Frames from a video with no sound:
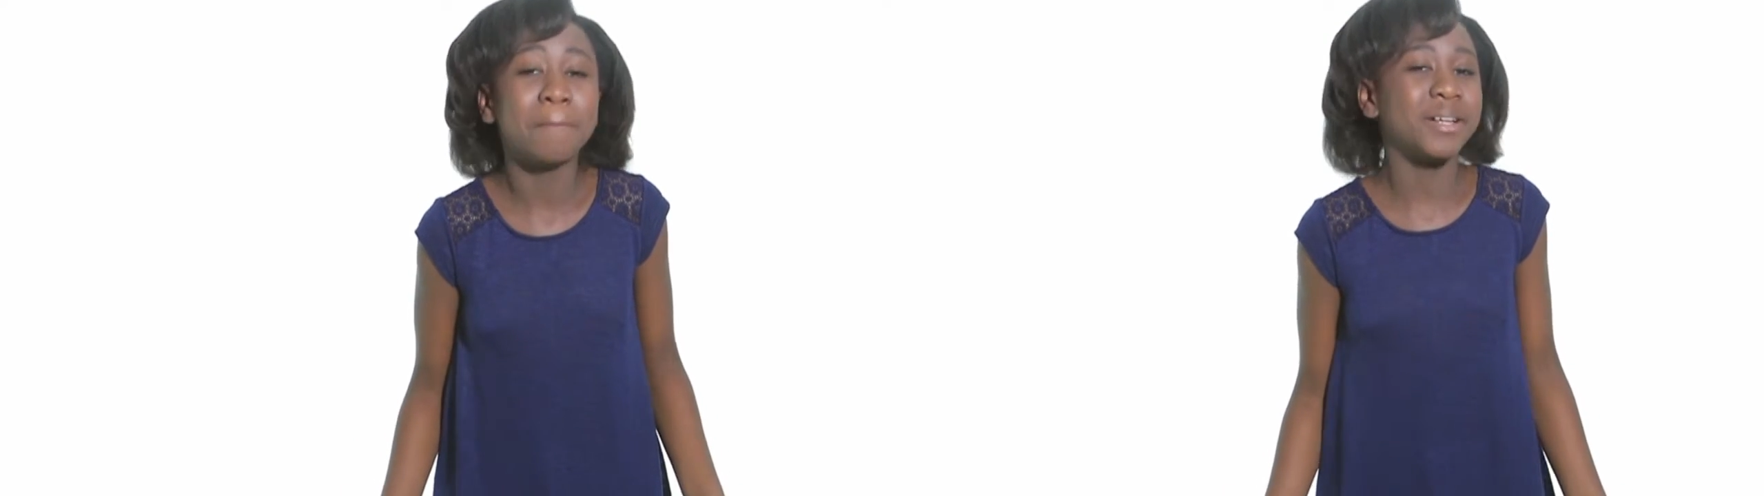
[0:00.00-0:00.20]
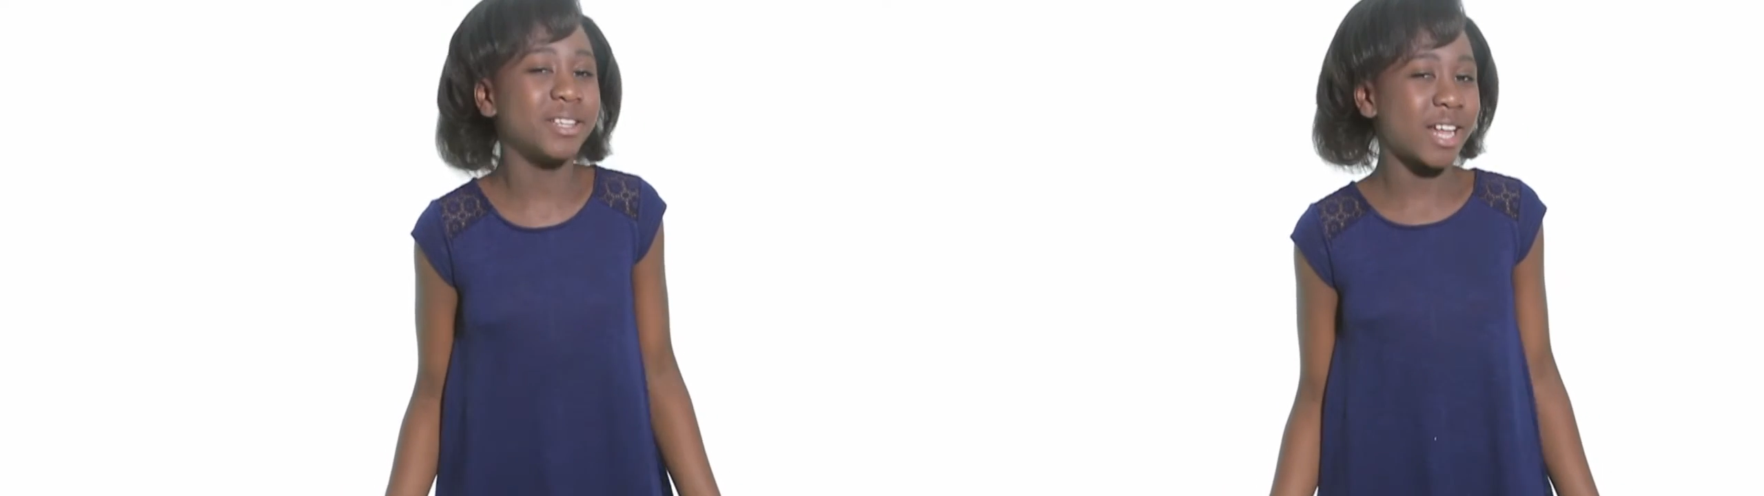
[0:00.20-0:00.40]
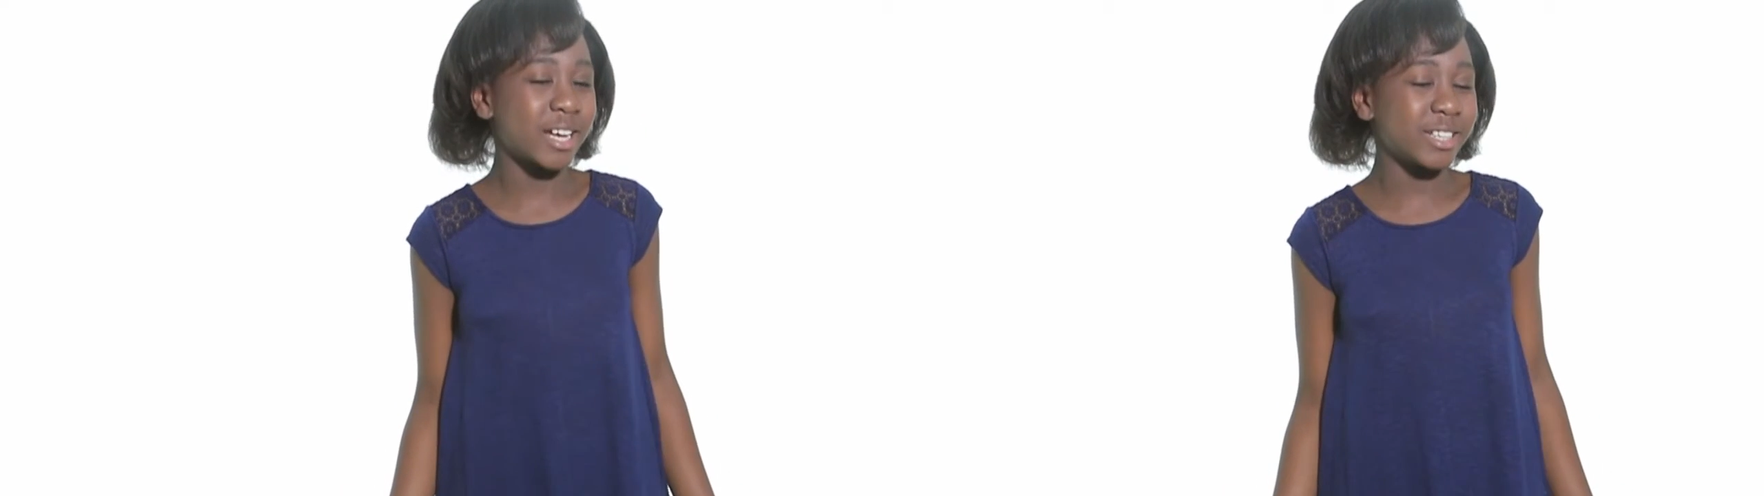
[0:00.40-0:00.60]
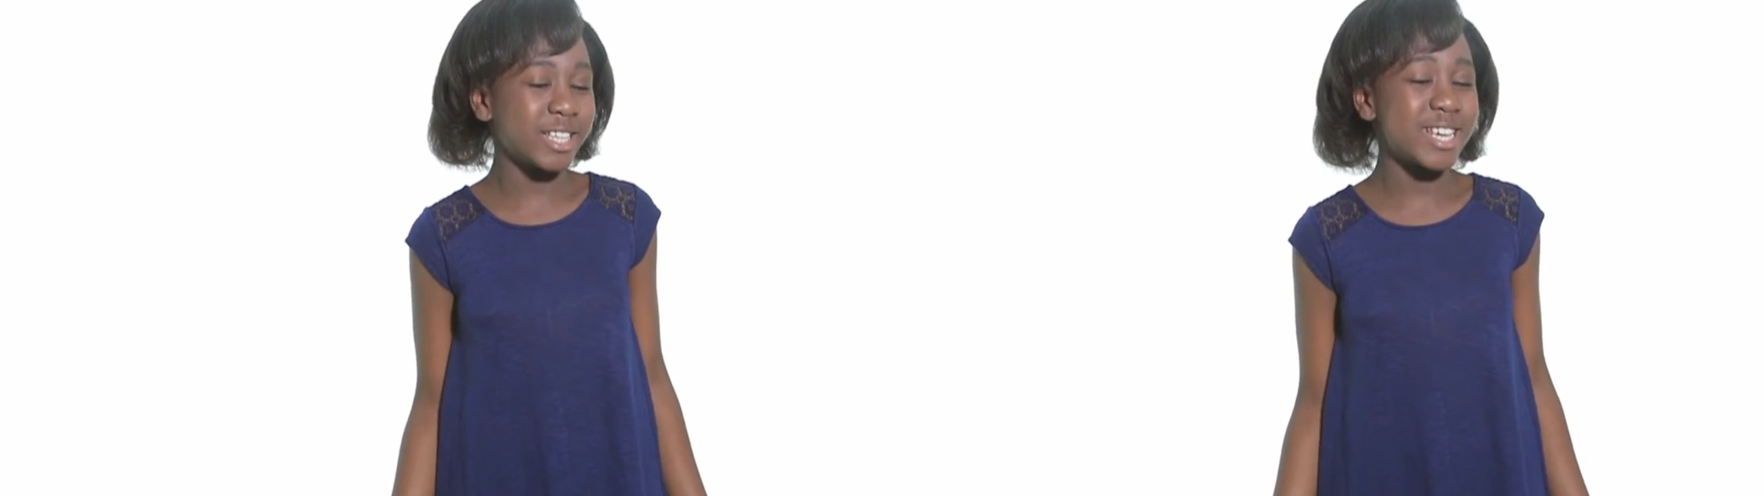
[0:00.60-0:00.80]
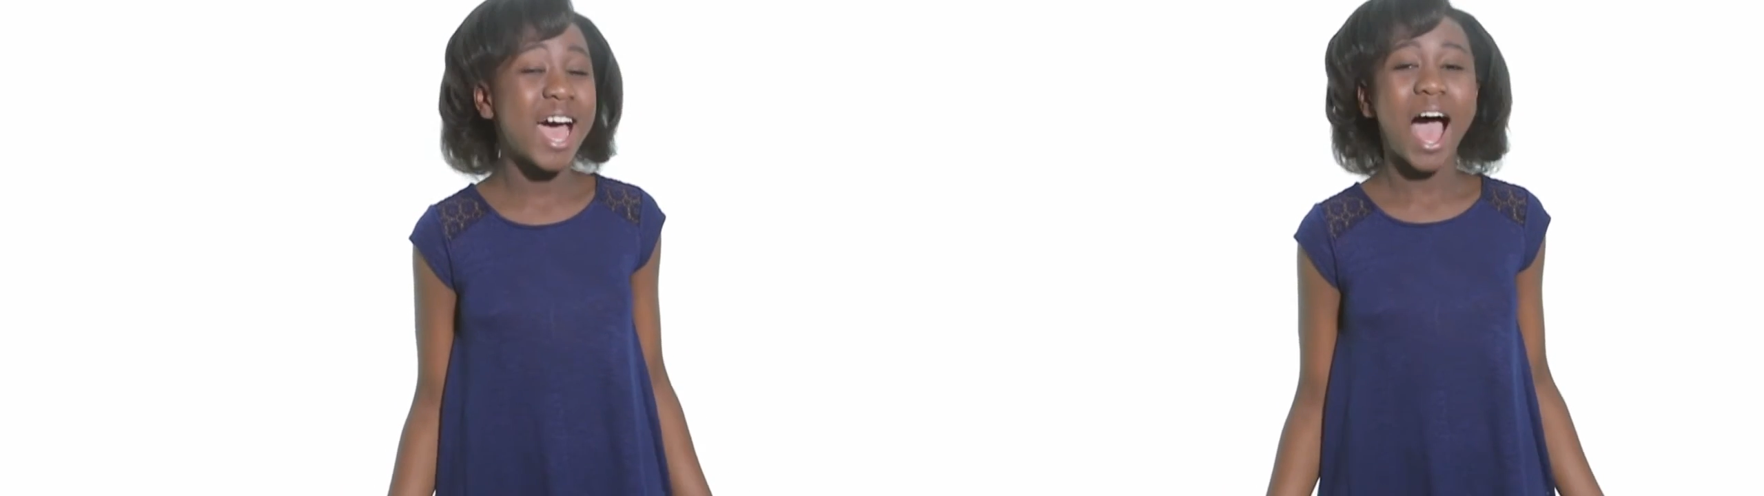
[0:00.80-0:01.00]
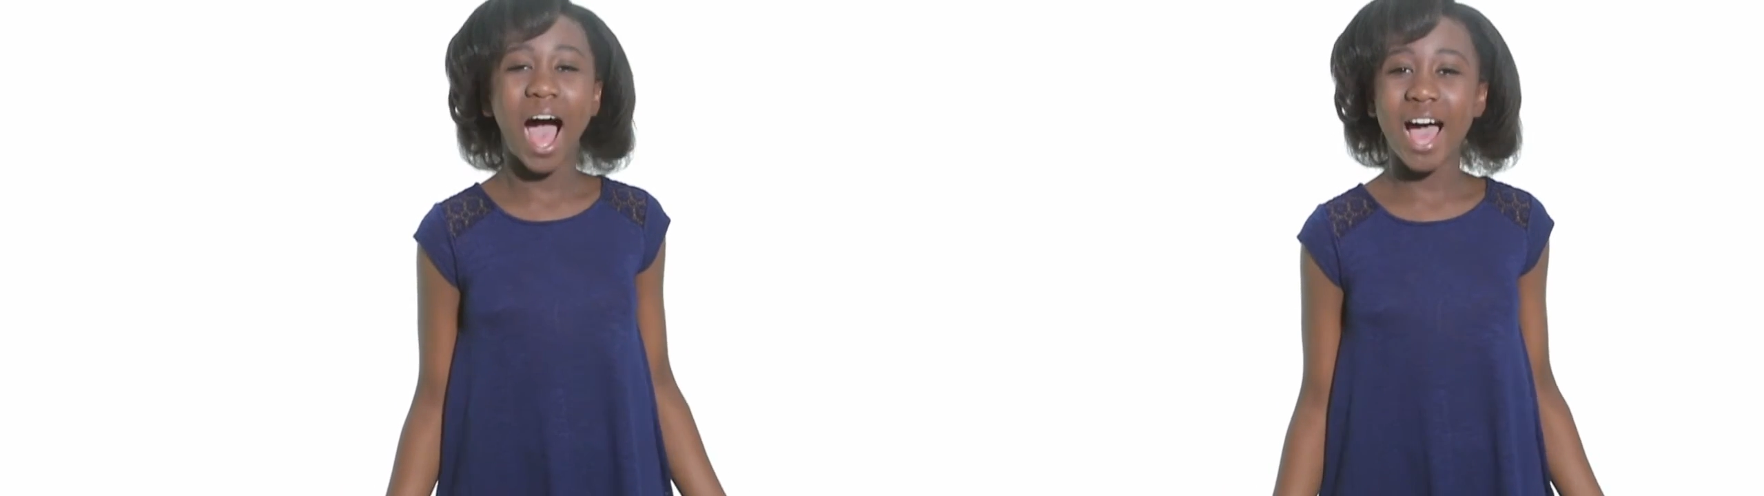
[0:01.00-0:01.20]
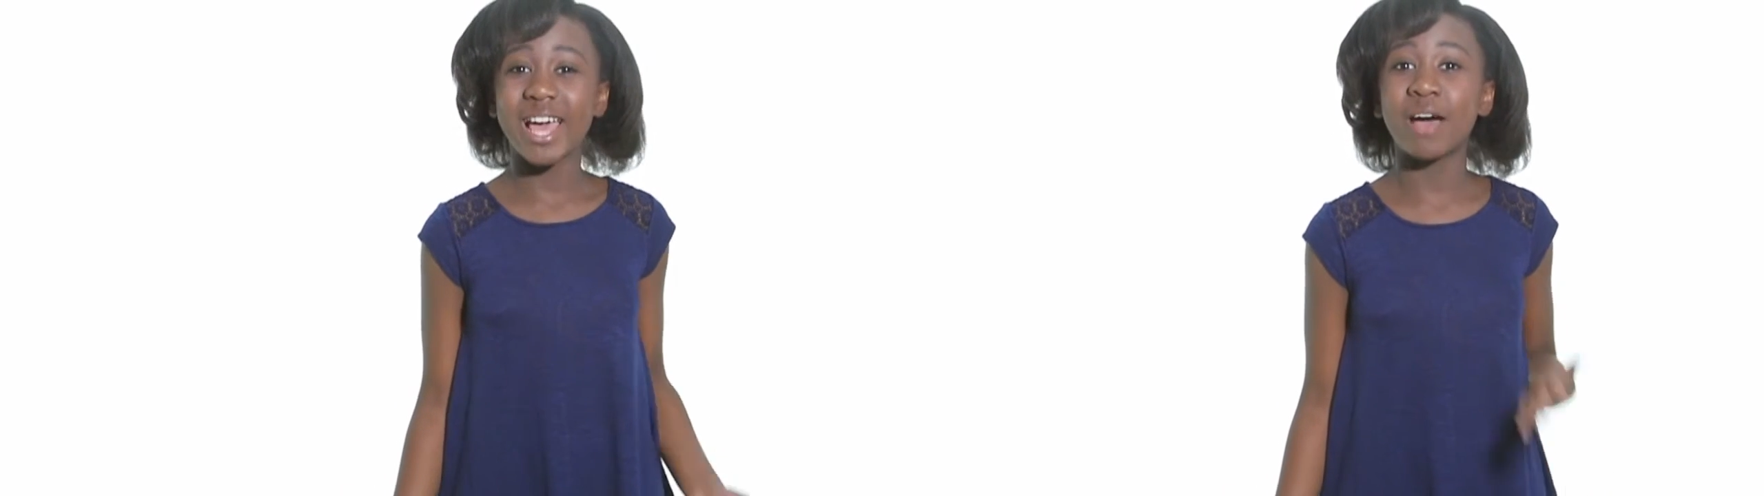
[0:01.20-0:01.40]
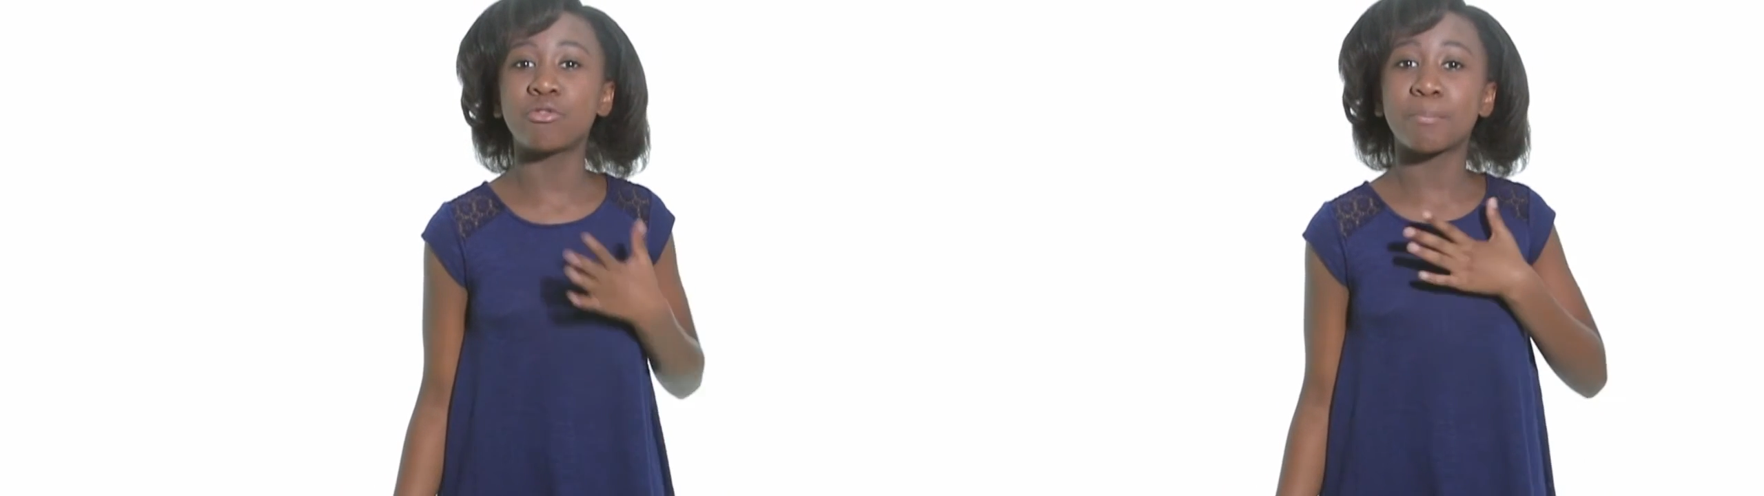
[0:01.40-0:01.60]
But luckily, I
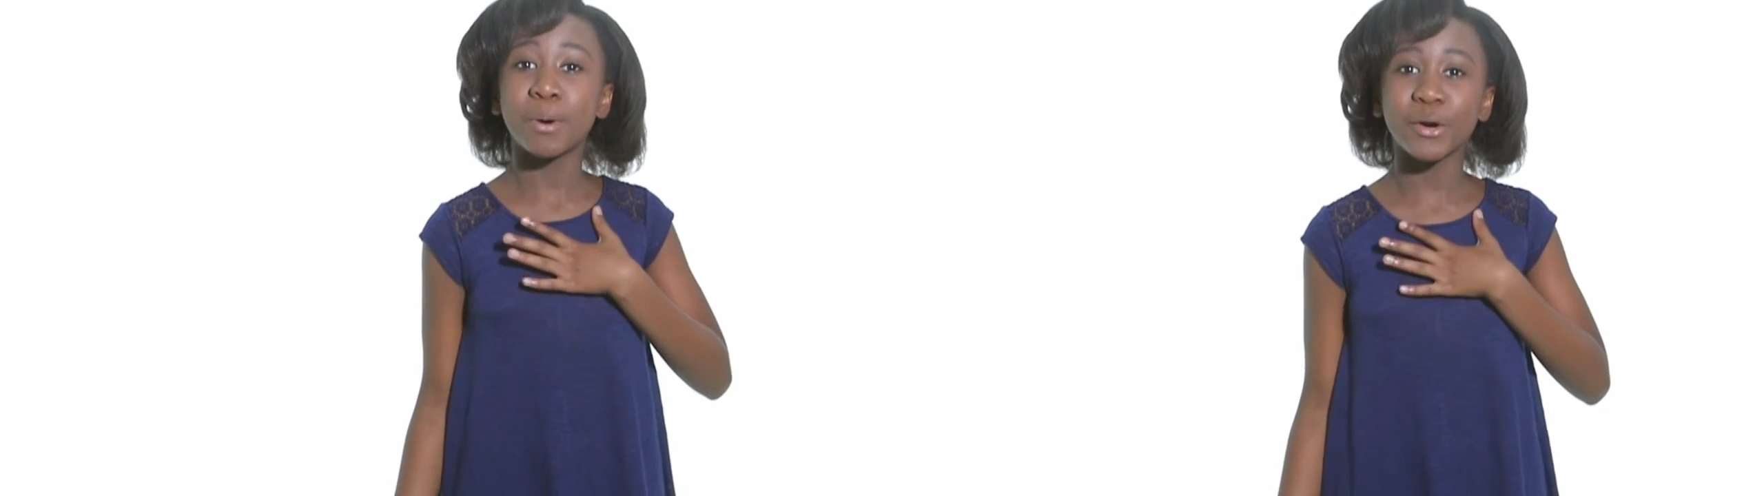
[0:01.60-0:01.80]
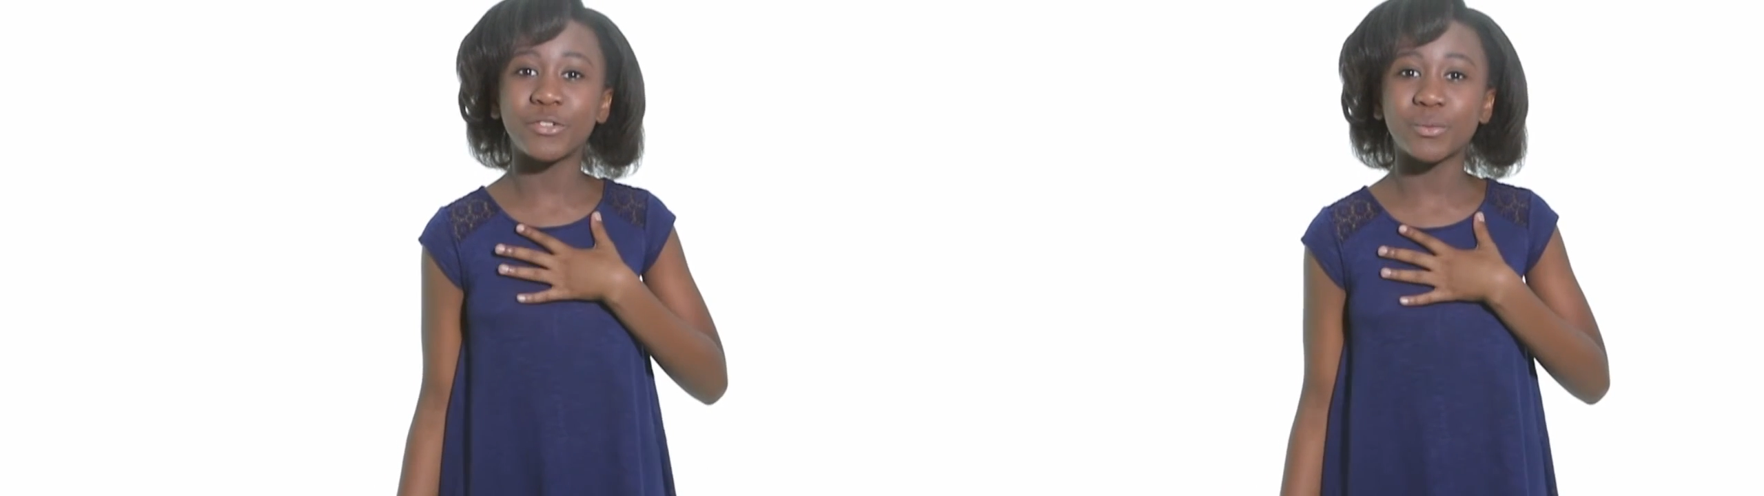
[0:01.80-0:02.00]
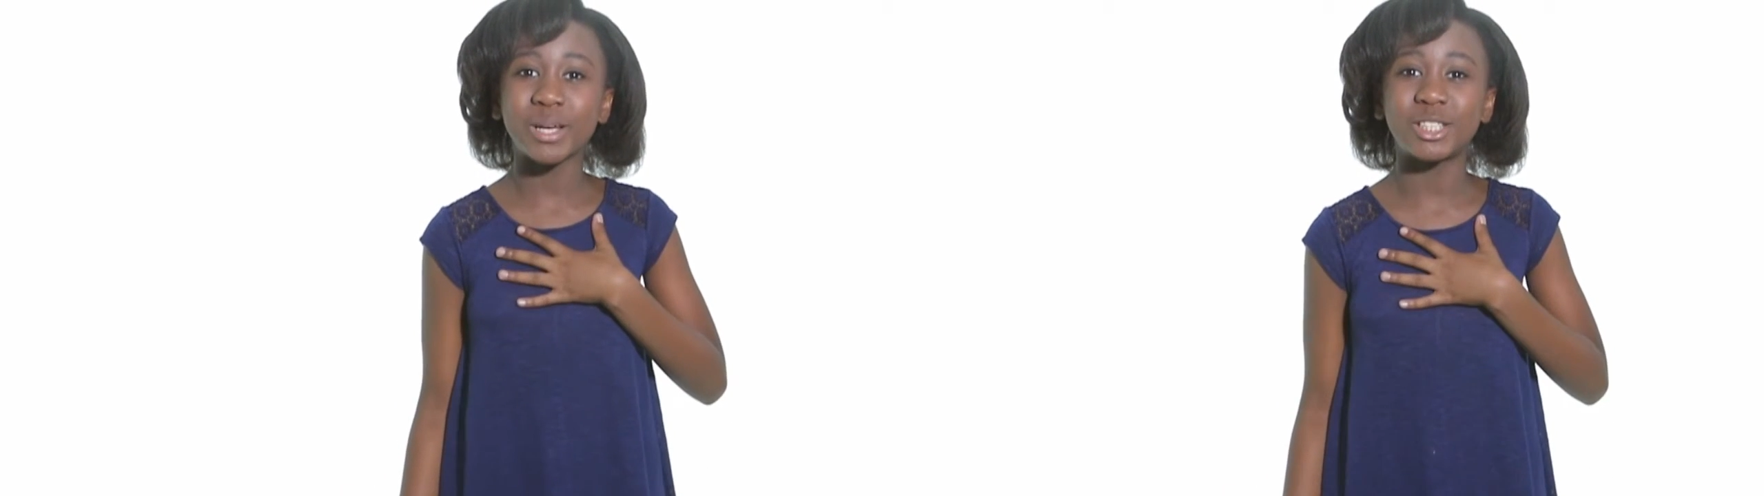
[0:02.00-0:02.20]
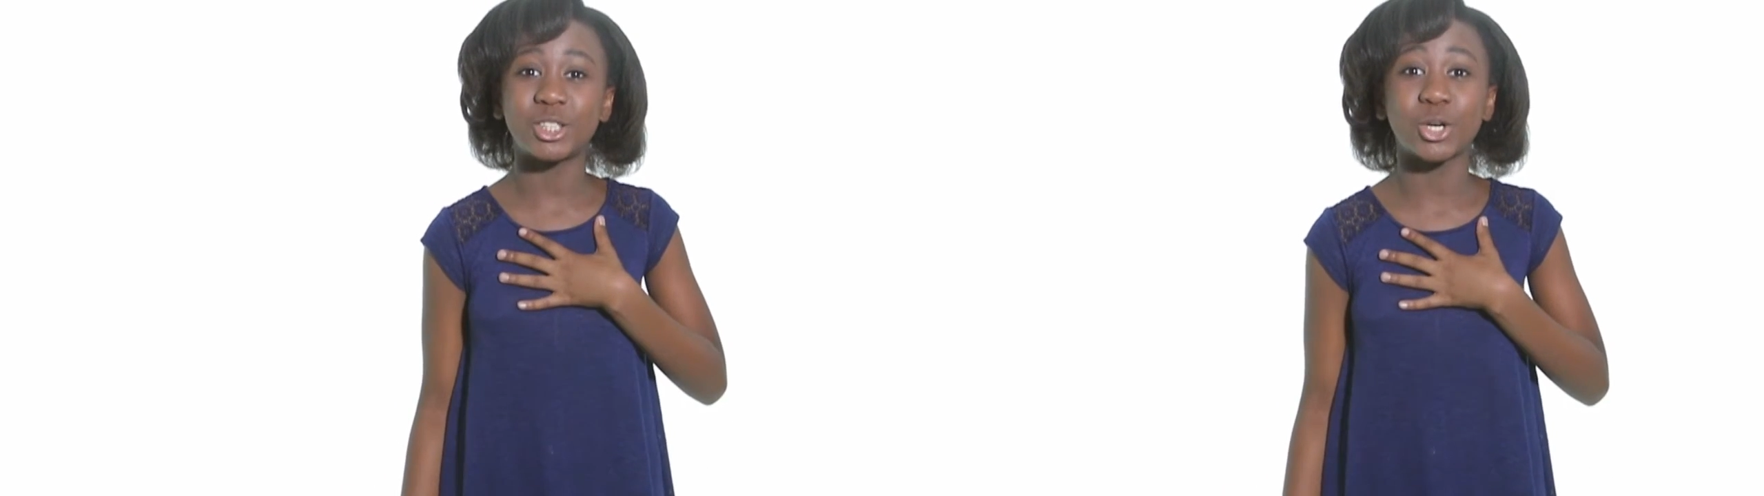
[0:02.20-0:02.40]
have the perfect way to